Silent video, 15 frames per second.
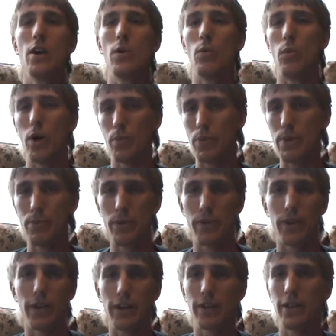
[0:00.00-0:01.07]
what people
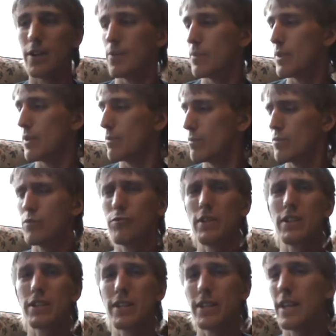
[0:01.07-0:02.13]
think of them, and
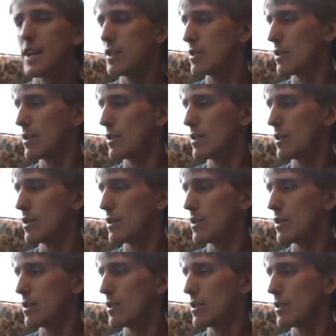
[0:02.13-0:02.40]
things like that.